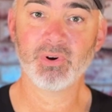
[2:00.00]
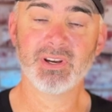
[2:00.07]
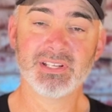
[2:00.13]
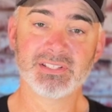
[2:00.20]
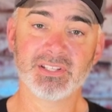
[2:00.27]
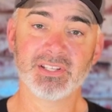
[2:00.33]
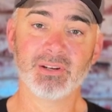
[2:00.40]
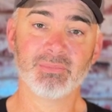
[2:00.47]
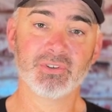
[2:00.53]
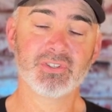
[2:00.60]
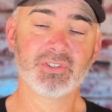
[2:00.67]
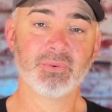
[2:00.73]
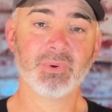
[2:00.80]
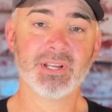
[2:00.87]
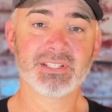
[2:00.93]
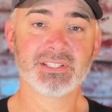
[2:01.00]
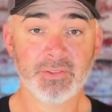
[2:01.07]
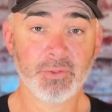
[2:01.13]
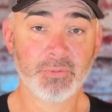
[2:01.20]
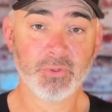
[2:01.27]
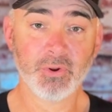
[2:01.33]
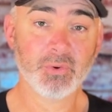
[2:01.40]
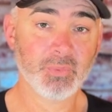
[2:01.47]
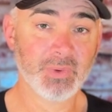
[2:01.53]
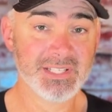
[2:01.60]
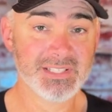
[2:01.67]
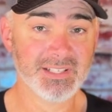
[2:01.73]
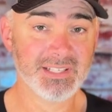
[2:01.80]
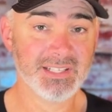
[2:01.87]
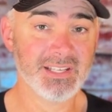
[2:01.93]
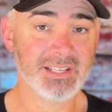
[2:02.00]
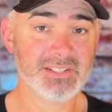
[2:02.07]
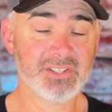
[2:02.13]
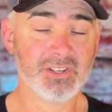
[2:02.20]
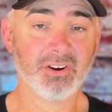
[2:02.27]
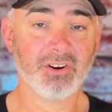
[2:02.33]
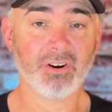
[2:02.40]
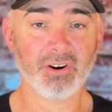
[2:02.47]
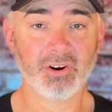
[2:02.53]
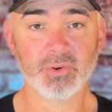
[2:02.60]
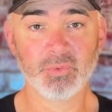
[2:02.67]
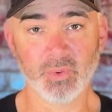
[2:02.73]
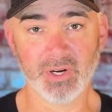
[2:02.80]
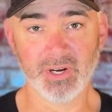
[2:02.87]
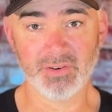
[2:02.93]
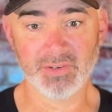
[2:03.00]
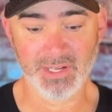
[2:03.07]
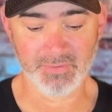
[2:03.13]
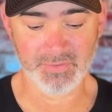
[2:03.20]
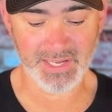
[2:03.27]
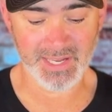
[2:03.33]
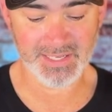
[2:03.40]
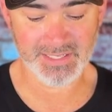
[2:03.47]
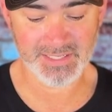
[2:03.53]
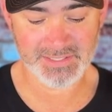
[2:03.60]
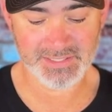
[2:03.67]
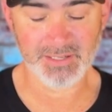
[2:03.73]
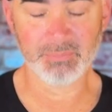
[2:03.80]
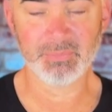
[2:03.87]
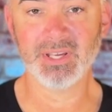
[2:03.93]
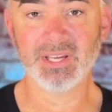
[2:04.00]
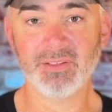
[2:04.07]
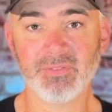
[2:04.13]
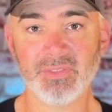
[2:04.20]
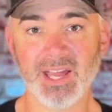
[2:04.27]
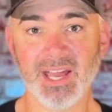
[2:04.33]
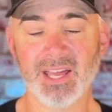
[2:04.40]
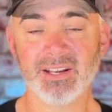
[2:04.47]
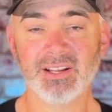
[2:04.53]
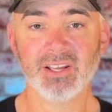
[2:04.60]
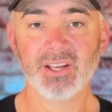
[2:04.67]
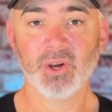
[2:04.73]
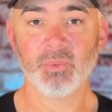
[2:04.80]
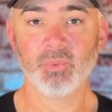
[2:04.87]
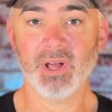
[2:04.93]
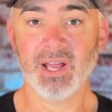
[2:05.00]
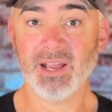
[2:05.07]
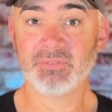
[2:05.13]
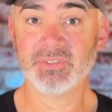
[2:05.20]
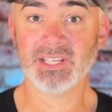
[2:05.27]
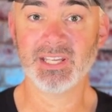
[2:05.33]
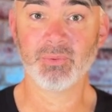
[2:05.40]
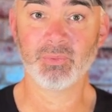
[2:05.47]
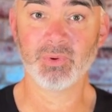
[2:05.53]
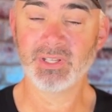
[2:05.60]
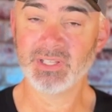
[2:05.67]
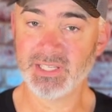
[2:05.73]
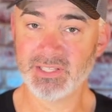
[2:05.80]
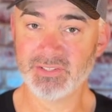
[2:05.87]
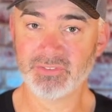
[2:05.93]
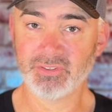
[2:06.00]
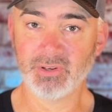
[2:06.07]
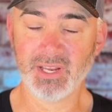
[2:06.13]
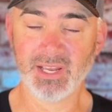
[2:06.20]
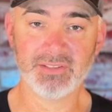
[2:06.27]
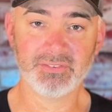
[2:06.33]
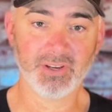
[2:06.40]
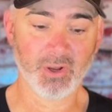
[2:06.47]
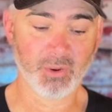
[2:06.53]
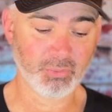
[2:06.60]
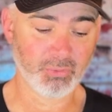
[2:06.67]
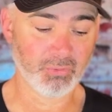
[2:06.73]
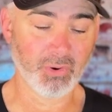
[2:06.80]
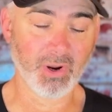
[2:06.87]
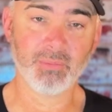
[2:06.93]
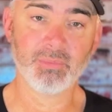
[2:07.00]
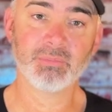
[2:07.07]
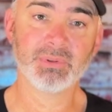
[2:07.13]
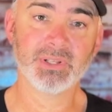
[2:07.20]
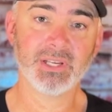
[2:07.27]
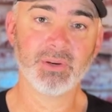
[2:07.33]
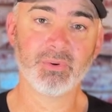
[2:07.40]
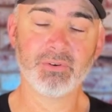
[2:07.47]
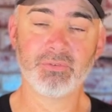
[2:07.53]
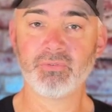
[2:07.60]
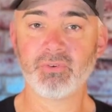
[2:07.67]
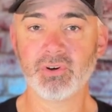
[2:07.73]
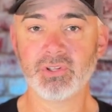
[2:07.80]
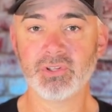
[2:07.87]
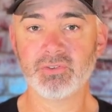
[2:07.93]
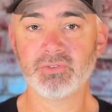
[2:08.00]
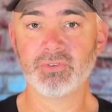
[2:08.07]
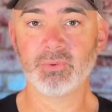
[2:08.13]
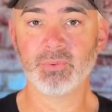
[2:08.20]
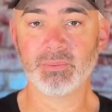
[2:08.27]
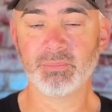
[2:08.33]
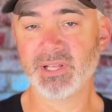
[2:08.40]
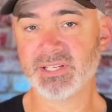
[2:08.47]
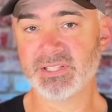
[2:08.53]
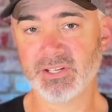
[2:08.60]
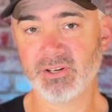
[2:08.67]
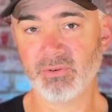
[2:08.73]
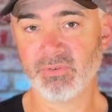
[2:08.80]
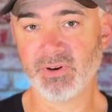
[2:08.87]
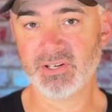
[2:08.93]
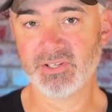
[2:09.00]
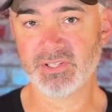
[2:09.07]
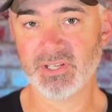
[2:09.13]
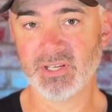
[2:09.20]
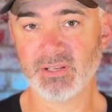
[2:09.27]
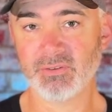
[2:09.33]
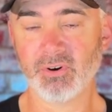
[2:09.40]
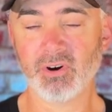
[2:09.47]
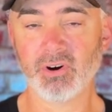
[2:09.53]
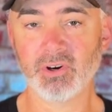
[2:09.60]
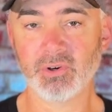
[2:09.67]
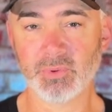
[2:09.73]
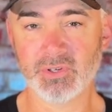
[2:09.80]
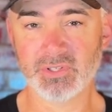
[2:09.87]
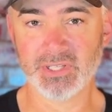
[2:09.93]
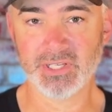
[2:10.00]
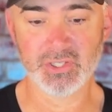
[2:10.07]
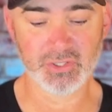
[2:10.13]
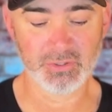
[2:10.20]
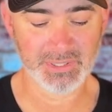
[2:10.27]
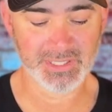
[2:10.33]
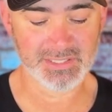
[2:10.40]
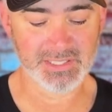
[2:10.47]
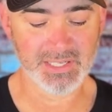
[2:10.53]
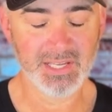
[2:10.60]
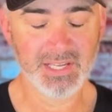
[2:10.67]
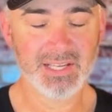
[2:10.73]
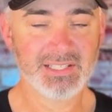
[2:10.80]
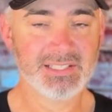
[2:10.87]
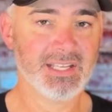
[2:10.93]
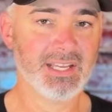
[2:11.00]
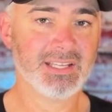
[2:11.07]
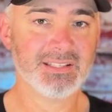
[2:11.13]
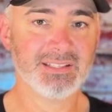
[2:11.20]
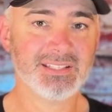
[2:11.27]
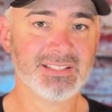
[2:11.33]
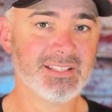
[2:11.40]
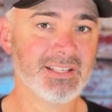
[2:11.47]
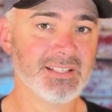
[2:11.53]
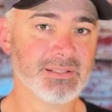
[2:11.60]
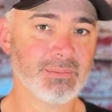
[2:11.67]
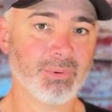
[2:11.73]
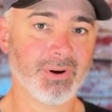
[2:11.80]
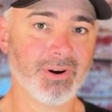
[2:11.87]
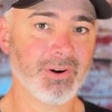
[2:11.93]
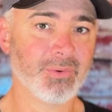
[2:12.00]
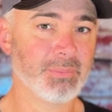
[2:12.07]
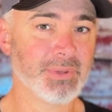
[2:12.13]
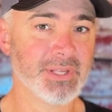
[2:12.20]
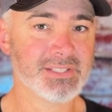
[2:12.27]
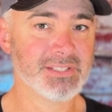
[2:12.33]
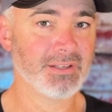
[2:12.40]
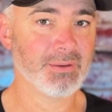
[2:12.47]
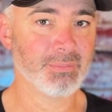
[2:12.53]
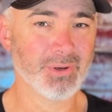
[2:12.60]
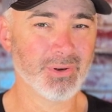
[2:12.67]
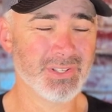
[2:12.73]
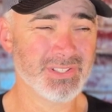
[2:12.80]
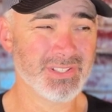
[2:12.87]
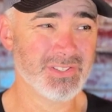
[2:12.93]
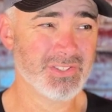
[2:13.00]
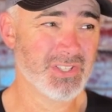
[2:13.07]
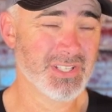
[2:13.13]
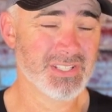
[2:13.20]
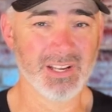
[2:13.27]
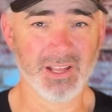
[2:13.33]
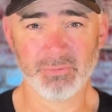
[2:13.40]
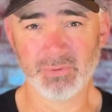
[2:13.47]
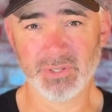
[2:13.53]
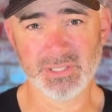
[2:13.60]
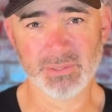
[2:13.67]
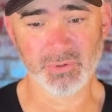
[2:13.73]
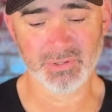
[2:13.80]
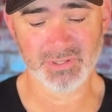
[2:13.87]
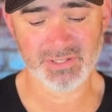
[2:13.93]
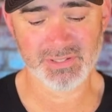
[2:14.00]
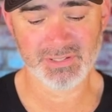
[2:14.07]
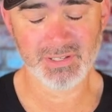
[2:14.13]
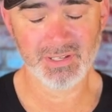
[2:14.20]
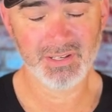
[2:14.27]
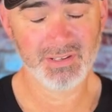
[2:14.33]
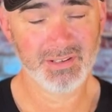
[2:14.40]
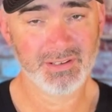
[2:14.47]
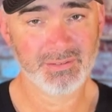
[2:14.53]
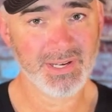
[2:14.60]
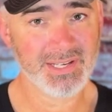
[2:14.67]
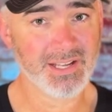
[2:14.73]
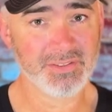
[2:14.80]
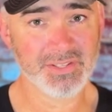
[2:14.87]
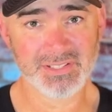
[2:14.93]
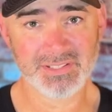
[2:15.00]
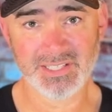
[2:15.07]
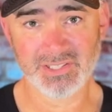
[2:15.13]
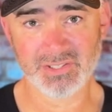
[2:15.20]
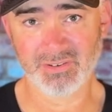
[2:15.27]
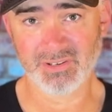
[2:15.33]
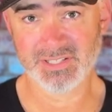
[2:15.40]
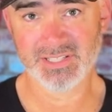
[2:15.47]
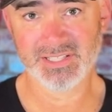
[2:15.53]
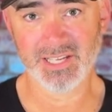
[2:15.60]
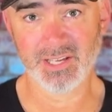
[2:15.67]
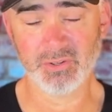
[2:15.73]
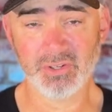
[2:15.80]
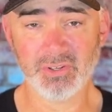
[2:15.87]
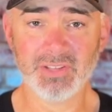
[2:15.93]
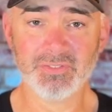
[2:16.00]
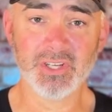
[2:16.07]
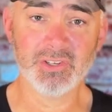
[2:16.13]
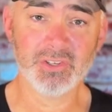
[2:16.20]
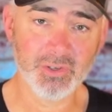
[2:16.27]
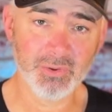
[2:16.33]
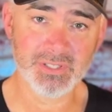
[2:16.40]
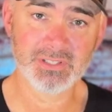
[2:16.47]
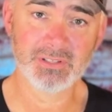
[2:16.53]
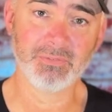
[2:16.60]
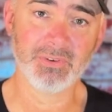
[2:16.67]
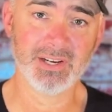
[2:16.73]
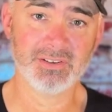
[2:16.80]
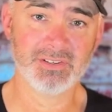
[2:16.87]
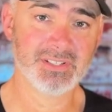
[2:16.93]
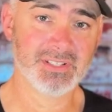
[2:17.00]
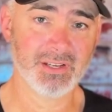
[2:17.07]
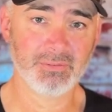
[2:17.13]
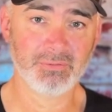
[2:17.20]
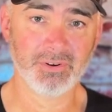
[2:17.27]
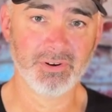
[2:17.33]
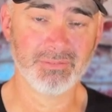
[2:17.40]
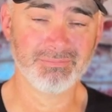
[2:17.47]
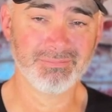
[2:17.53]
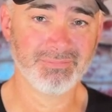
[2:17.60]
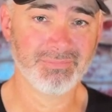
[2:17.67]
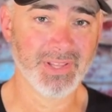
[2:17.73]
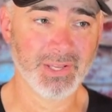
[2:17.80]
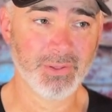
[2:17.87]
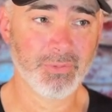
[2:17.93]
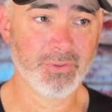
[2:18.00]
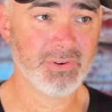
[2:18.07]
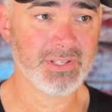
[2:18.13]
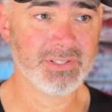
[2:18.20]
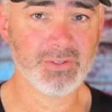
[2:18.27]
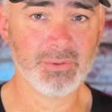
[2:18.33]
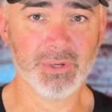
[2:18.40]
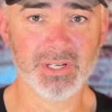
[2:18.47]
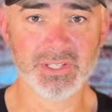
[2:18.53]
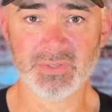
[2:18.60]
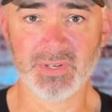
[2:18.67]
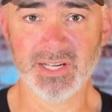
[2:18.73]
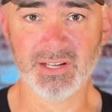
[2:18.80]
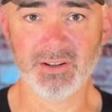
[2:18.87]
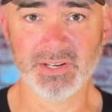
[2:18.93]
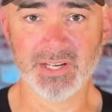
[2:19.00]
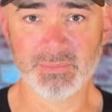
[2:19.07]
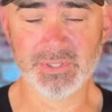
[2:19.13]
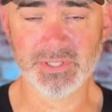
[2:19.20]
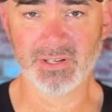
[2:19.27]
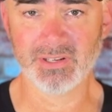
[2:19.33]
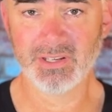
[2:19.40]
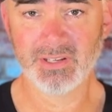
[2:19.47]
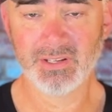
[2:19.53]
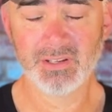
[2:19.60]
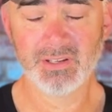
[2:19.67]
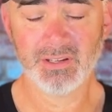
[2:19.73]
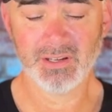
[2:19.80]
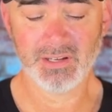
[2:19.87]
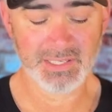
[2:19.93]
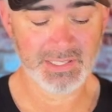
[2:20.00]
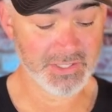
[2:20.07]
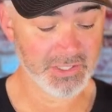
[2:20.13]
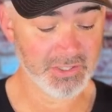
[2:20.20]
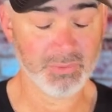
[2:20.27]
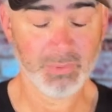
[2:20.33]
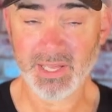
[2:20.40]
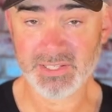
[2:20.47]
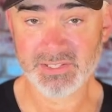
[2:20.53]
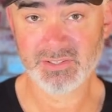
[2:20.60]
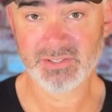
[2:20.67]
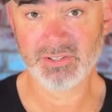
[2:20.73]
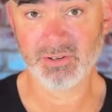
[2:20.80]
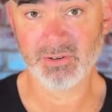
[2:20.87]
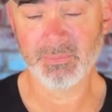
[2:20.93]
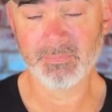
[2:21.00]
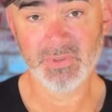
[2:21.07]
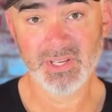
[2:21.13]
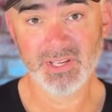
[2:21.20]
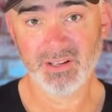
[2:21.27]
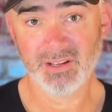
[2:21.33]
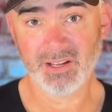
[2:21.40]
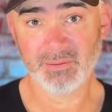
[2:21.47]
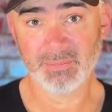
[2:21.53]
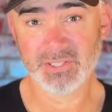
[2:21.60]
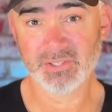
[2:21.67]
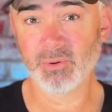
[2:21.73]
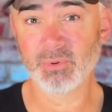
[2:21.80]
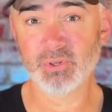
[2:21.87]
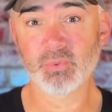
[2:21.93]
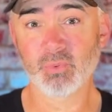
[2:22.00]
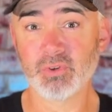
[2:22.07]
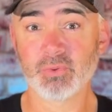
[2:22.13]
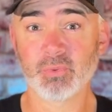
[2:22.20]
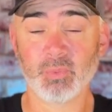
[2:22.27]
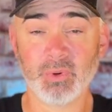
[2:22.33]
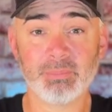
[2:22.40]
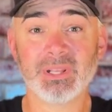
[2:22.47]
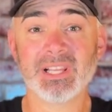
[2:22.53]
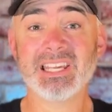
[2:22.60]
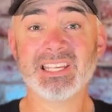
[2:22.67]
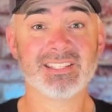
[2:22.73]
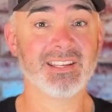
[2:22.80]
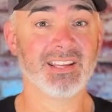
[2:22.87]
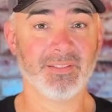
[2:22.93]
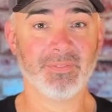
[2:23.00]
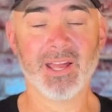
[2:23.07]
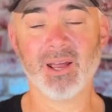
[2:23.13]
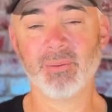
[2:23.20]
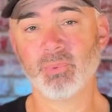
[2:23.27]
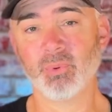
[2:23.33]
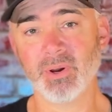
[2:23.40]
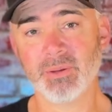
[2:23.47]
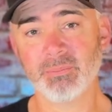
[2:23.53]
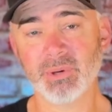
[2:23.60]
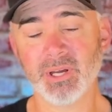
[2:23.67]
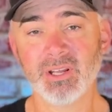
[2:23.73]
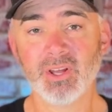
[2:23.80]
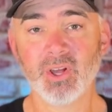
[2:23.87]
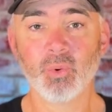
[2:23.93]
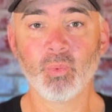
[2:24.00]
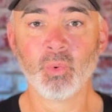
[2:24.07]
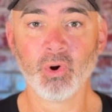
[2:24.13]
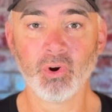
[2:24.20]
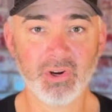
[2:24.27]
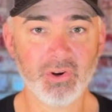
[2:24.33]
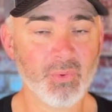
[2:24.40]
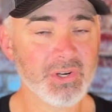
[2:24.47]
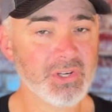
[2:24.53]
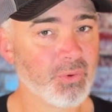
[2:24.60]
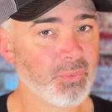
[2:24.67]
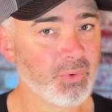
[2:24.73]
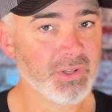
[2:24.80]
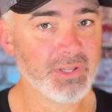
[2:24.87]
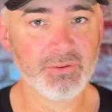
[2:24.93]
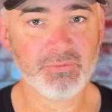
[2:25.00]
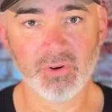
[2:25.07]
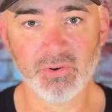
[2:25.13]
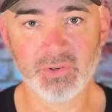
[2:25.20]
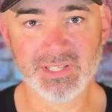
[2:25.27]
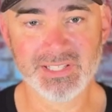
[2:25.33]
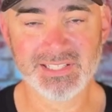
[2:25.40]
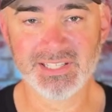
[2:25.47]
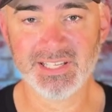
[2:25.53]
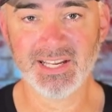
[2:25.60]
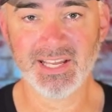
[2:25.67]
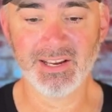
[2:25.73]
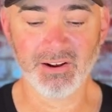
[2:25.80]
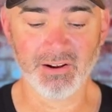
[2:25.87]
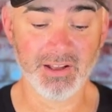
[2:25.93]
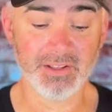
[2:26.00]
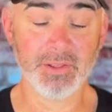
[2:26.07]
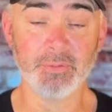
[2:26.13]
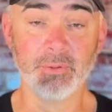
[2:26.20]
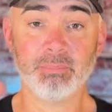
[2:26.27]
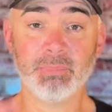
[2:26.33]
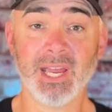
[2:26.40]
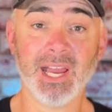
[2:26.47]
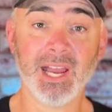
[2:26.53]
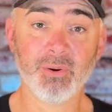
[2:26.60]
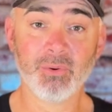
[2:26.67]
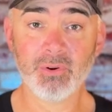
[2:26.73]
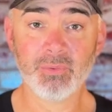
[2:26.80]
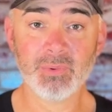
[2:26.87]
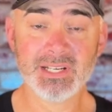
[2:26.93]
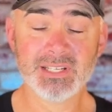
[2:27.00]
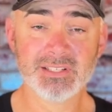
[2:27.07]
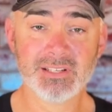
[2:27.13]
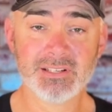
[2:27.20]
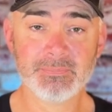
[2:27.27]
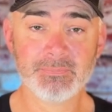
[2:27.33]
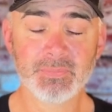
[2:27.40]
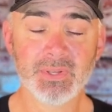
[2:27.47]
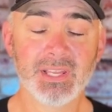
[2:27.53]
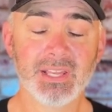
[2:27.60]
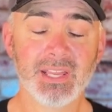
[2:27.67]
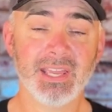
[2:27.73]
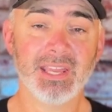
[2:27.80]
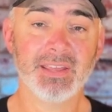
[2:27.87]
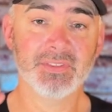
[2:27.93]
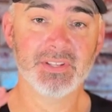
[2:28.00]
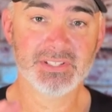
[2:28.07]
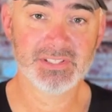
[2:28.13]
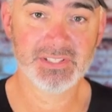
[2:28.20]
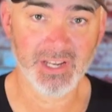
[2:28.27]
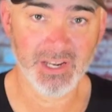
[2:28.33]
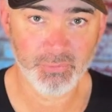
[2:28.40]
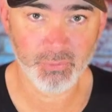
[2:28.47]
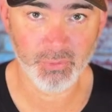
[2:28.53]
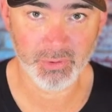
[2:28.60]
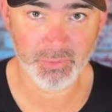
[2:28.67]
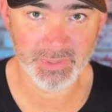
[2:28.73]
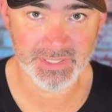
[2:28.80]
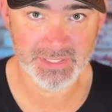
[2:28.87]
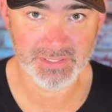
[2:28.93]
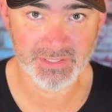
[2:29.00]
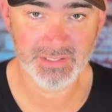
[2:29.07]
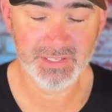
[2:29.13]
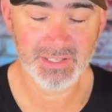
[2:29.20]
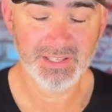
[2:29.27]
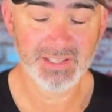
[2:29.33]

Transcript: is the number two reason. The third reason is hardware. Now that is something that we'll have to get really into, guys, and I'll probably refer you to replacing your Fire Stick if hardware is the issue, because taking these things apart, replacing components is just not feasible, because right now these things are on sale. You can get the newest Fire Stick for like 32 bucks right now on Amazon uh, in the US. So um, it's almost worth replacing at that point. But we're going to really focus today on the power reason and the software reason.